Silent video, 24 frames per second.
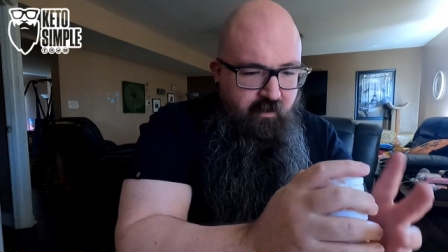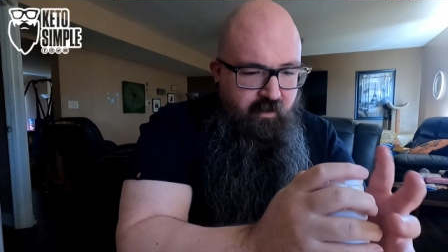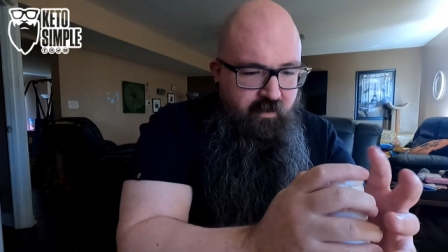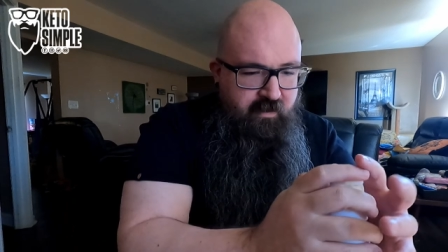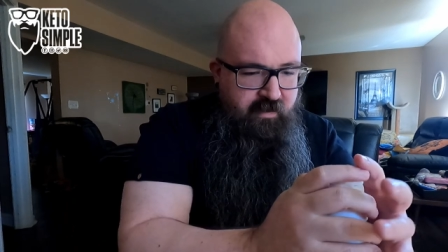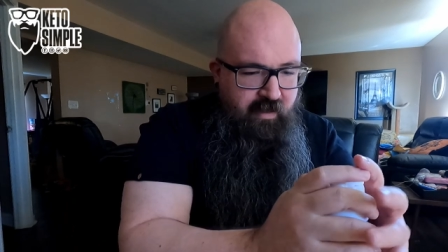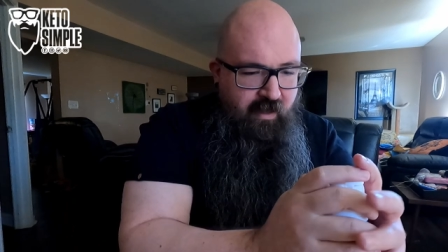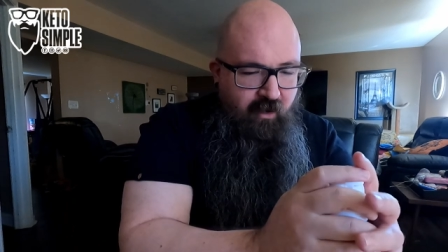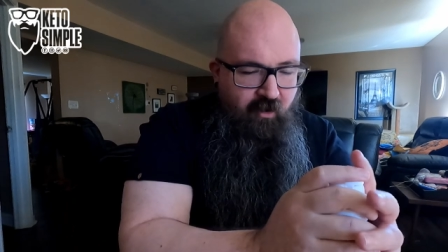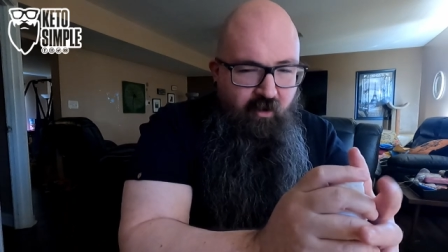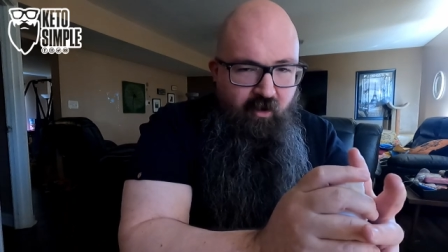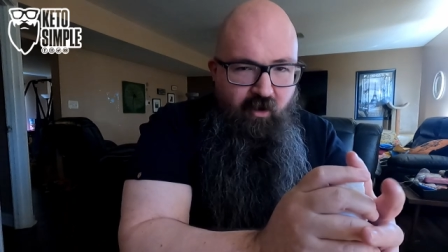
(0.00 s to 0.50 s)
Let's
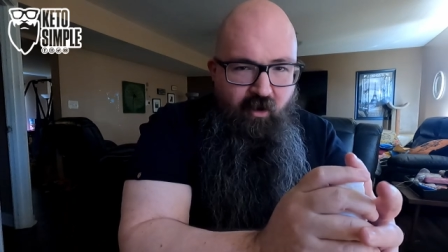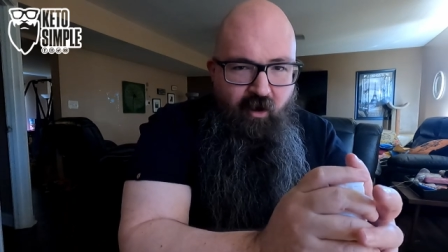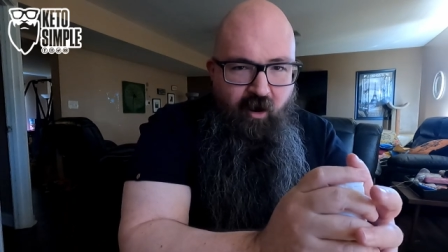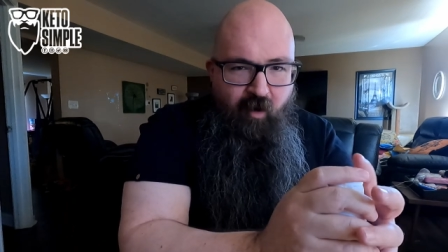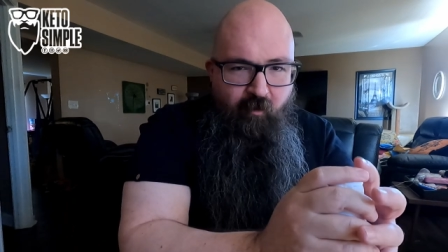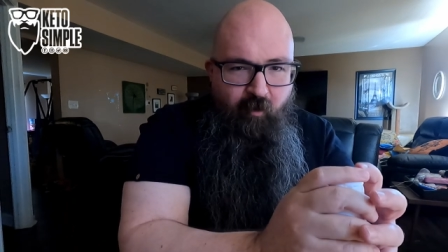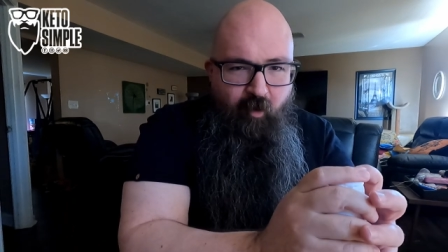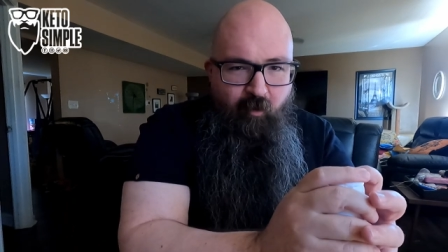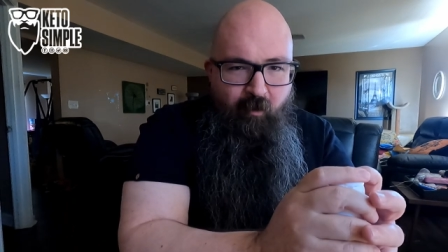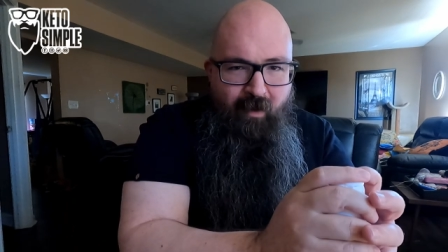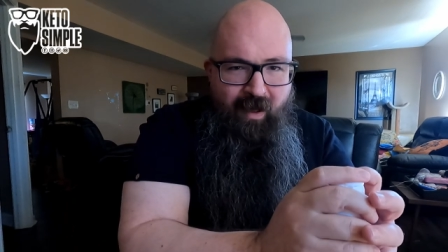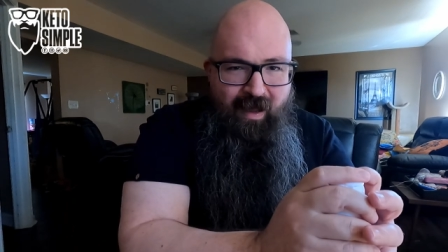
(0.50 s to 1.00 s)
see how
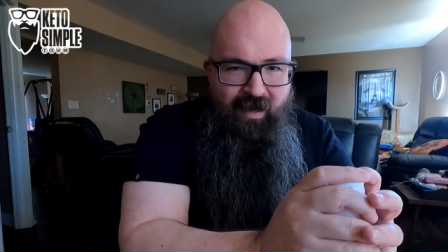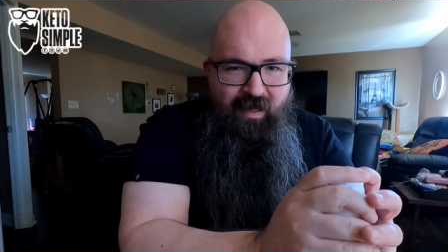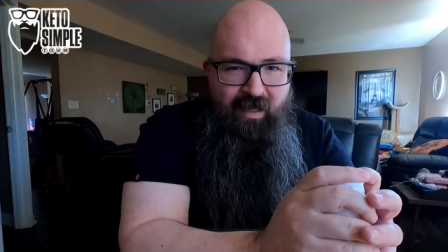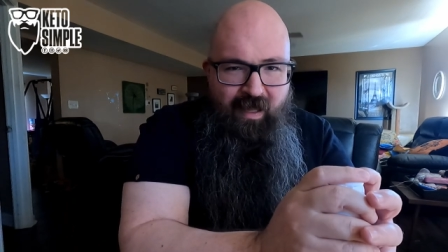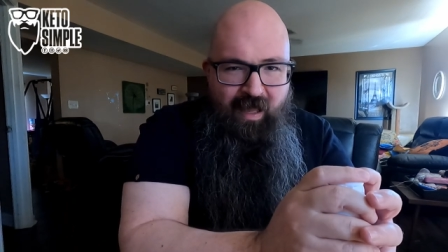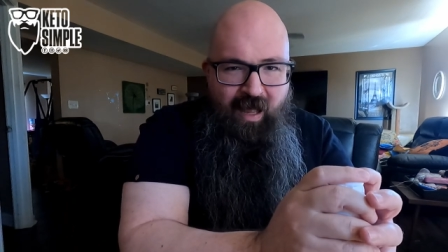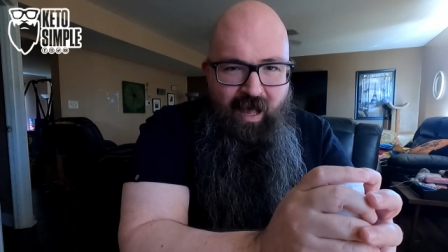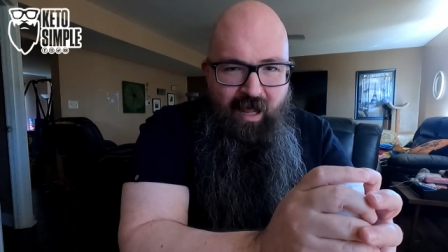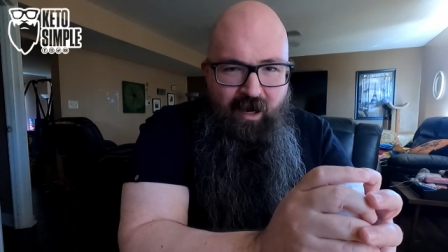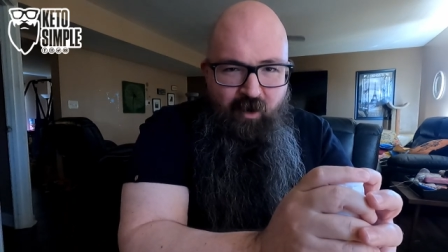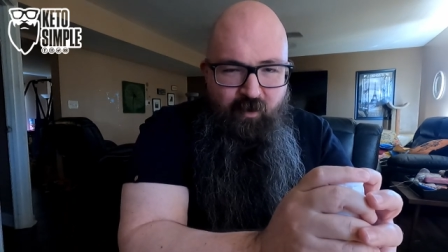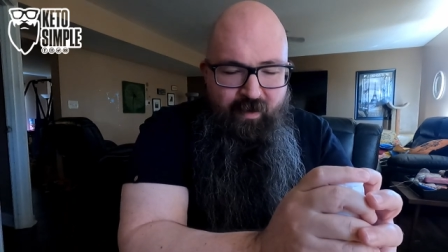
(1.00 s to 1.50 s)
caramel
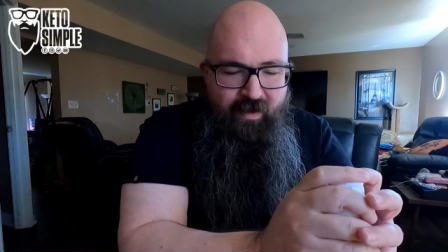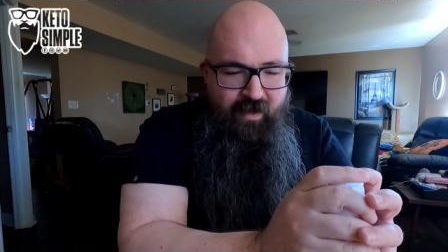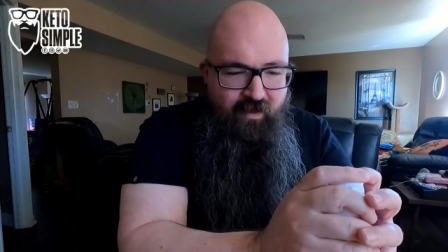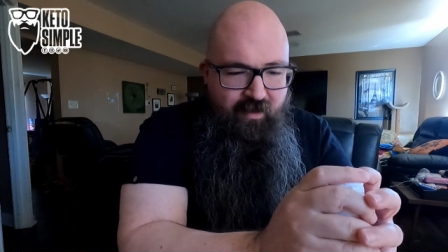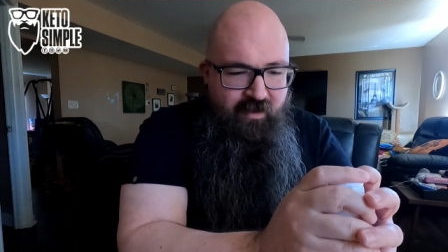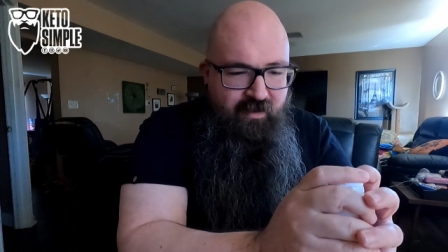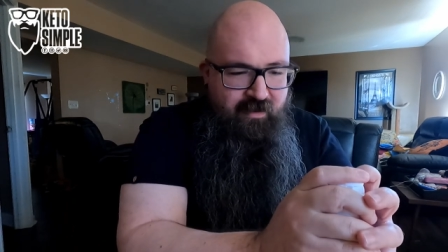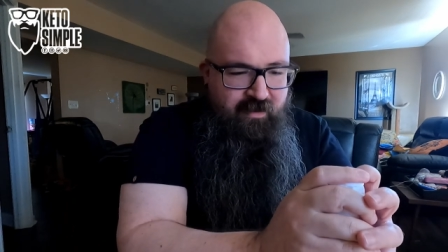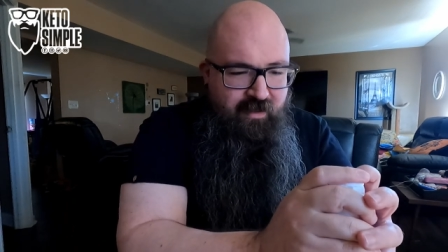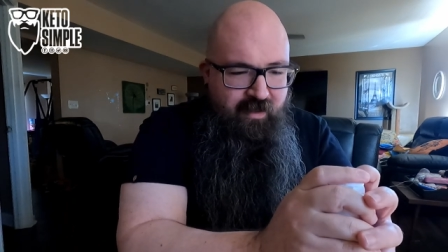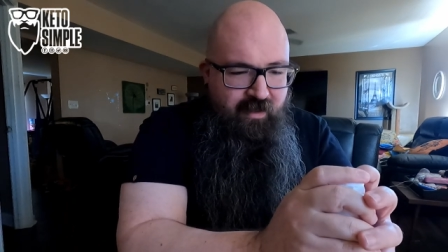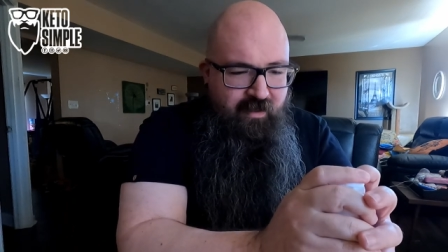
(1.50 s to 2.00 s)
macchiato-y
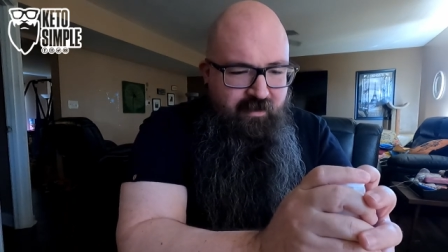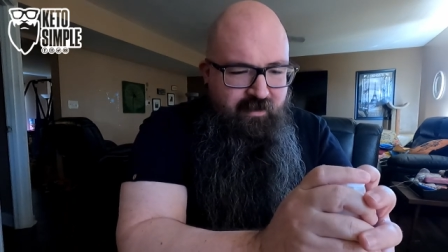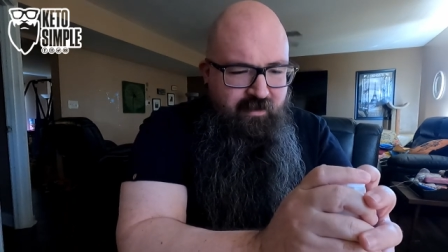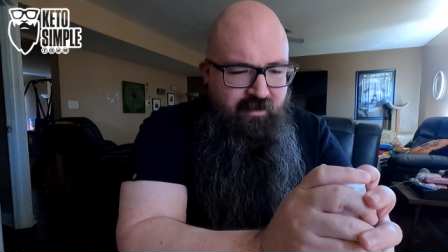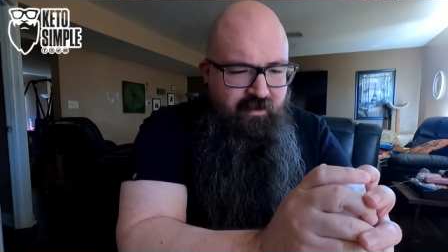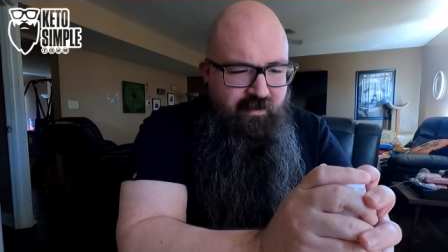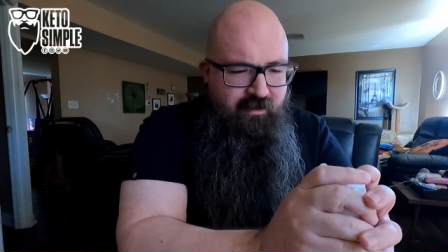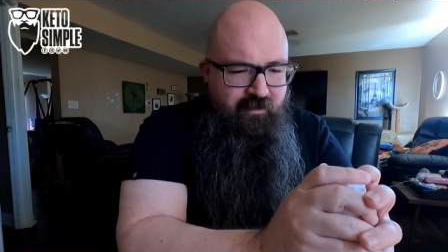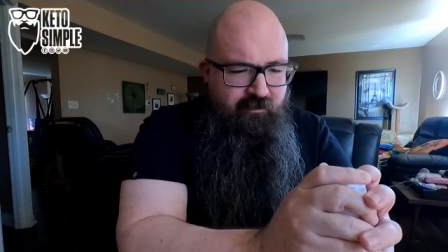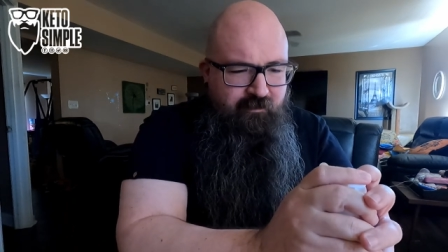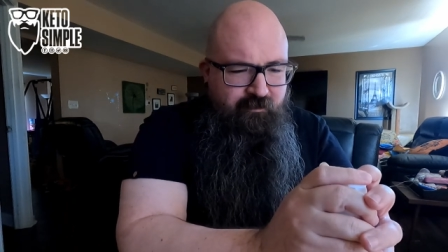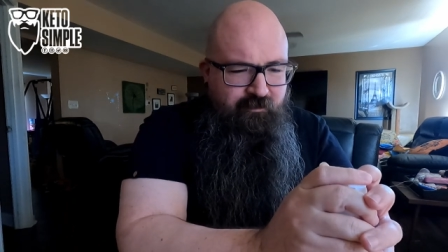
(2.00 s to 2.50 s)
this
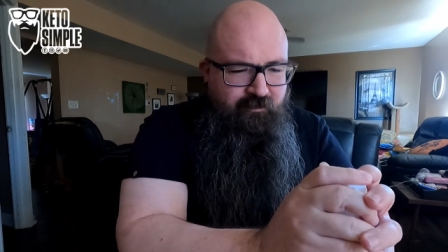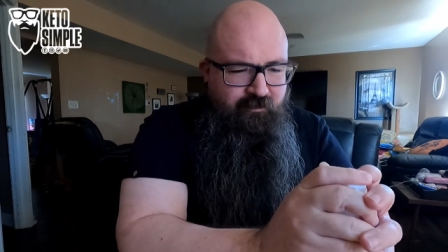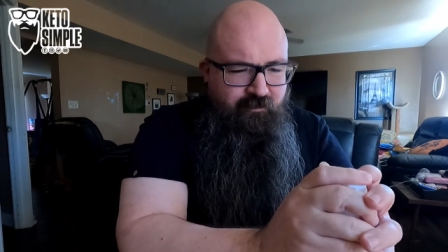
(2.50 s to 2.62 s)
tastes.